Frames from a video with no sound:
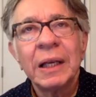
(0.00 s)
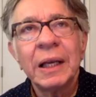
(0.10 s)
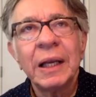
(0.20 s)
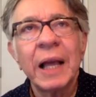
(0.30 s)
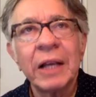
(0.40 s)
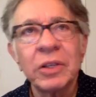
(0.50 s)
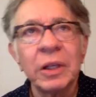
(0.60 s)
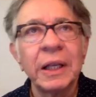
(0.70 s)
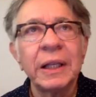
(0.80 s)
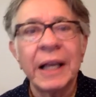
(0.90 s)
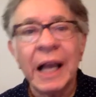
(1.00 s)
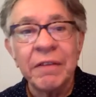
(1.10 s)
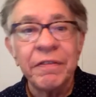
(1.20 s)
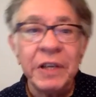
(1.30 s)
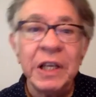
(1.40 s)
it actually they kind of
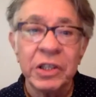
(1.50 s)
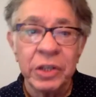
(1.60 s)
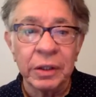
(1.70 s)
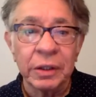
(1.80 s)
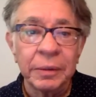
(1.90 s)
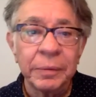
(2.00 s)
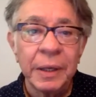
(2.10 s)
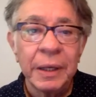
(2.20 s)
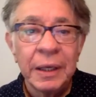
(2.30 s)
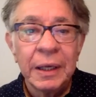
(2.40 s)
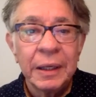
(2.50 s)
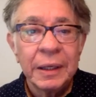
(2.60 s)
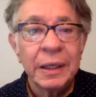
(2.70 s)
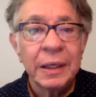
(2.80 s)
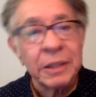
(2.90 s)
feed each other. Uh-huh.
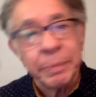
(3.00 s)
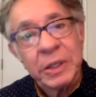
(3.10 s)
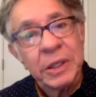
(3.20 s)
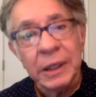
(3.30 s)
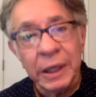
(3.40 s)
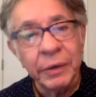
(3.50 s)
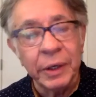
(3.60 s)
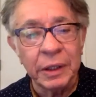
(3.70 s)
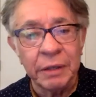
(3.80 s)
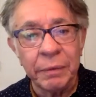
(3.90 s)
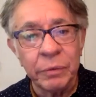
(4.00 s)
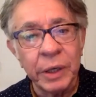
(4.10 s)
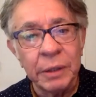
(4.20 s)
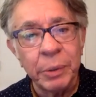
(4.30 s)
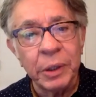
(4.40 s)
Especially lyrically, if I'm trying
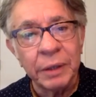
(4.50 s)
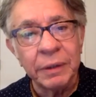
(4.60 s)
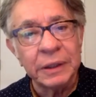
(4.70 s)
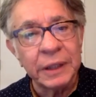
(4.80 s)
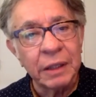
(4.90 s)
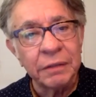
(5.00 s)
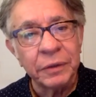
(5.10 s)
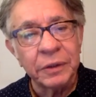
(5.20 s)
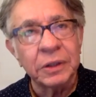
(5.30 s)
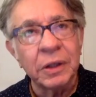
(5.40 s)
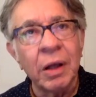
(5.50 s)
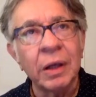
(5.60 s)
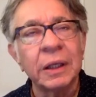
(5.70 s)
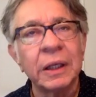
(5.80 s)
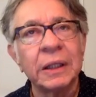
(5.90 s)
to put lyrics together for a
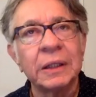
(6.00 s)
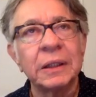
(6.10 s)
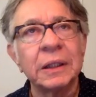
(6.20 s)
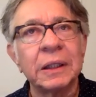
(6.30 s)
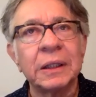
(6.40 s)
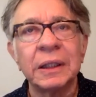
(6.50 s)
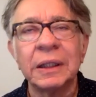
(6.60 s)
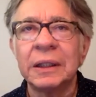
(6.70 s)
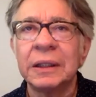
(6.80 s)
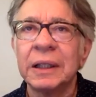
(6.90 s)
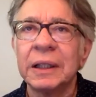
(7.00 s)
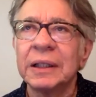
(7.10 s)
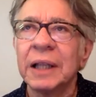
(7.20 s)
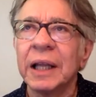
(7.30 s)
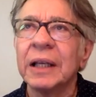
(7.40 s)
song, it's it's it's it's
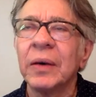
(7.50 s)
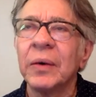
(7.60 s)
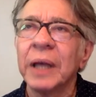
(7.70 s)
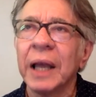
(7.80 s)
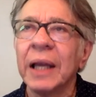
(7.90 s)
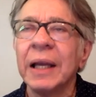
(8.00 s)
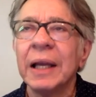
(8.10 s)
like okay,